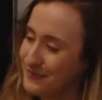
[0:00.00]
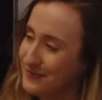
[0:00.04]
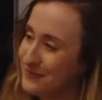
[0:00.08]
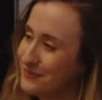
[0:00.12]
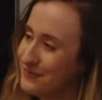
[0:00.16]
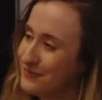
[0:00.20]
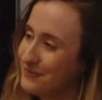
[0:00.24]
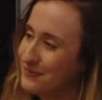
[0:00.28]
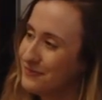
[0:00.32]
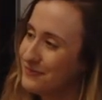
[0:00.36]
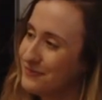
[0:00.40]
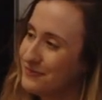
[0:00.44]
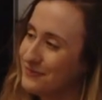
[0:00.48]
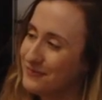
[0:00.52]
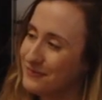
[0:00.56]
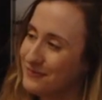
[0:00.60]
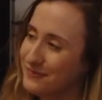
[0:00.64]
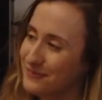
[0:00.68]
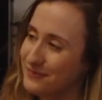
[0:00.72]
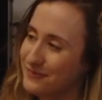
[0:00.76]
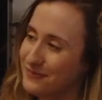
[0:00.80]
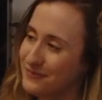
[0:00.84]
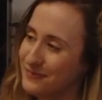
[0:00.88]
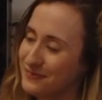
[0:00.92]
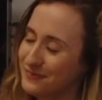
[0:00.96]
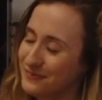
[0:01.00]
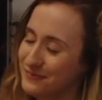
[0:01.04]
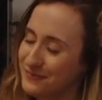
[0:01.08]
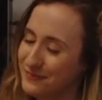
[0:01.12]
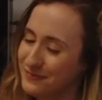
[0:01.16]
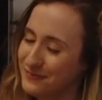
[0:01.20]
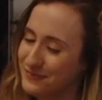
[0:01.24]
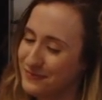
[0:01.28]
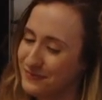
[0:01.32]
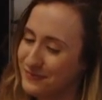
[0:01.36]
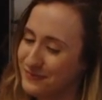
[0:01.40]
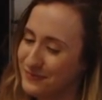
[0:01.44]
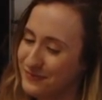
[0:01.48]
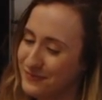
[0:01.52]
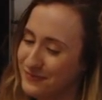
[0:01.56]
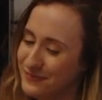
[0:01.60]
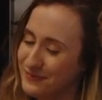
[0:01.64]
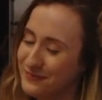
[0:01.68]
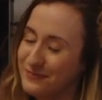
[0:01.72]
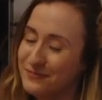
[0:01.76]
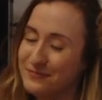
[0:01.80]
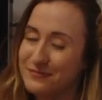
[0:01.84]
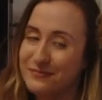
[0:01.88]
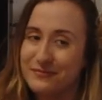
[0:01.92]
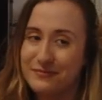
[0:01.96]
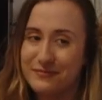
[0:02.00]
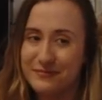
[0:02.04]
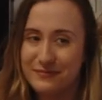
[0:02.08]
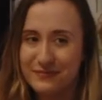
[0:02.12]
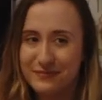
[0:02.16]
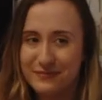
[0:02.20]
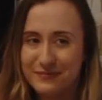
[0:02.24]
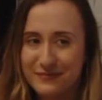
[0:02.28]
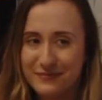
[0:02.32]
(silent)